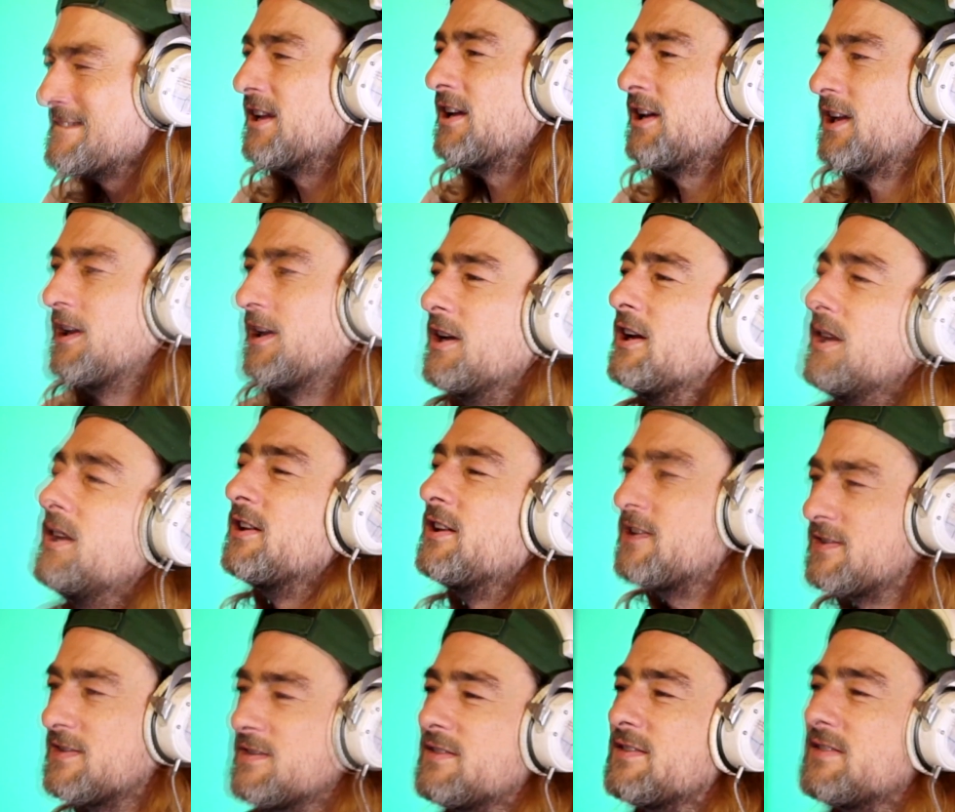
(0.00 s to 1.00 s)
While you
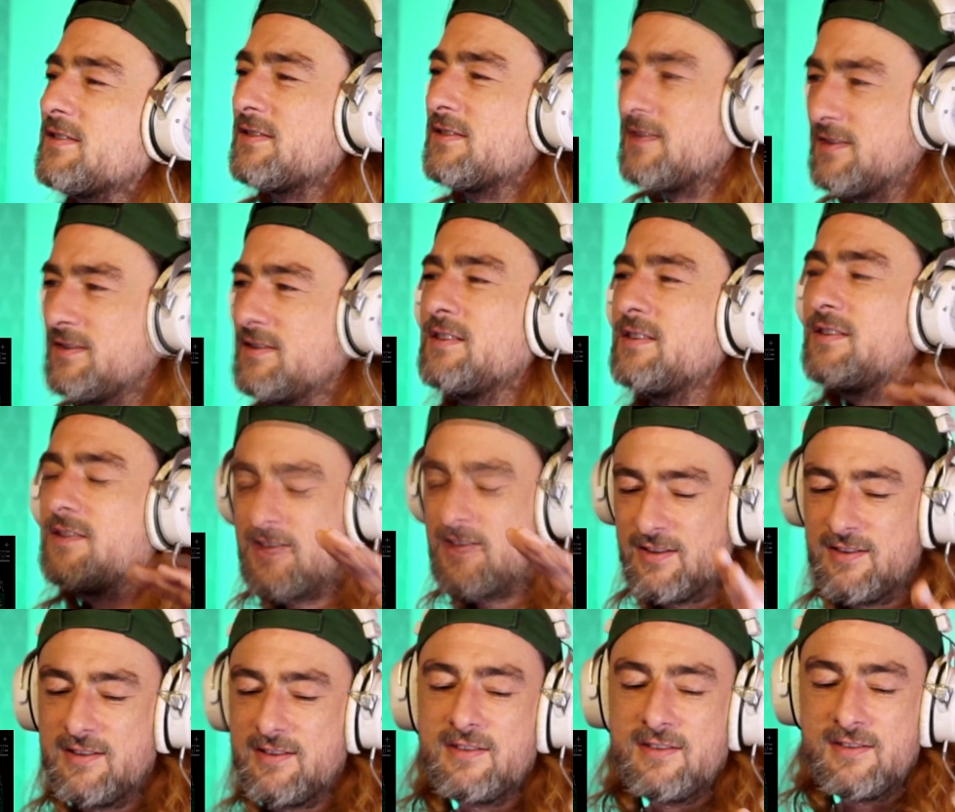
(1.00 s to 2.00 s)
play at the closed
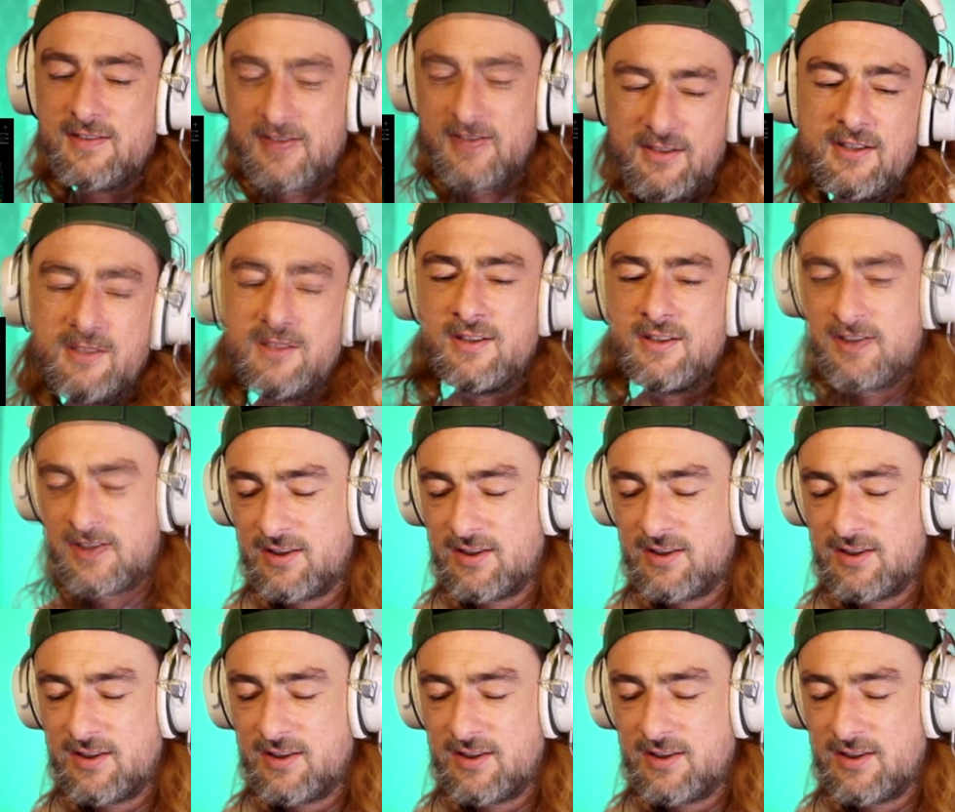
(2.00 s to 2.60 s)
end.